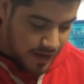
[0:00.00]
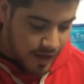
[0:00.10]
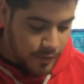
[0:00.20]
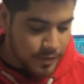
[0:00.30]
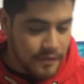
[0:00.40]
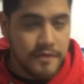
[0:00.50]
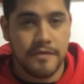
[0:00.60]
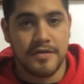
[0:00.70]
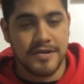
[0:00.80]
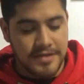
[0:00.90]
Nice.
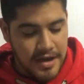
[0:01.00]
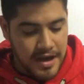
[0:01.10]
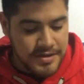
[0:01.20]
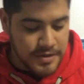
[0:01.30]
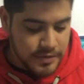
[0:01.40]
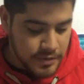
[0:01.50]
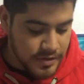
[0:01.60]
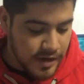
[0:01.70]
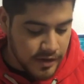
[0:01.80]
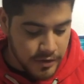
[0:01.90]
With first, uh, shout out to
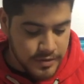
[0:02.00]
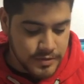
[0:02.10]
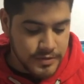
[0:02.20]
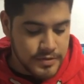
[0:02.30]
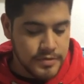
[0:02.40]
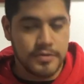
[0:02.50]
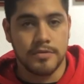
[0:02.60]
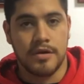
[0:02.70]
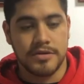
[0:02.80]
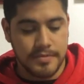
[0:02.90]
United Gosus,
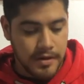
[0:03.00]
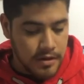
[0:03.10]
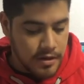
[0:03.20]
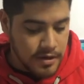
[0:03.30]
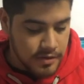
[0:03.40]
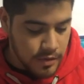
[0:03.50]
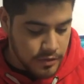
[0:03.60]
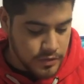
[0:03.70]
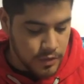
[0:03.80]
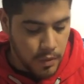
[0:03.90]
to Ultimate Guard,
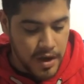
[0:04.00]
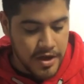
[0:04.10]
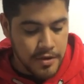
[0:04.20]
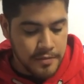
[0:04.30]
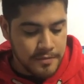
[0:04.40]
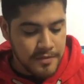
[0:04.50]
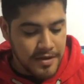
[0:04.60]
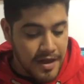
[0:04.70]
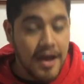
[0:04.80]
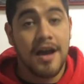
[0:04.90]
to Owayo,
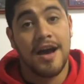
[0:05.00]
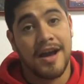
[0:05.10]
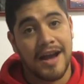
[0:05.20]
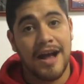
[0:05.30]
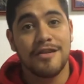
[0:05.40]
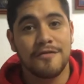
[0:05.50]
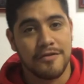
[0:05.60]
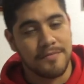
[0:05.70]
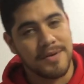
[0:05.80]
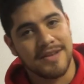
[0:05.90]
Agalo for
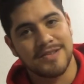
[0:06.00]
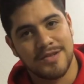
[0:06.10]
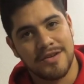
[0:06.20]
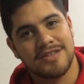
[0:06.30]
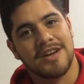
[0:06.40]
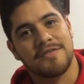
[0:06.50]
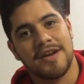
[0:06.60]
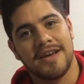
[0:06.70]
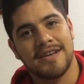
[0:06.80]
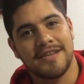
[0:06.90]
being such a
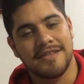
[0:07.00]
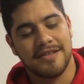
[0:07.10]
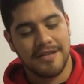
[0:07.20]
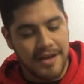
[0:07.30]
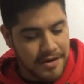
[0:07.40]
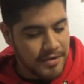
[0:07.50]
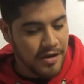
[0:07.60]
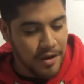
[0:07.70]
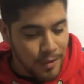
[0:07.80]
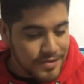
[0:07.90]
great, a great
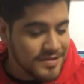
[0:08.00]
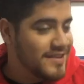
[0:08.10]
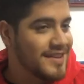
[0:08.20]
host.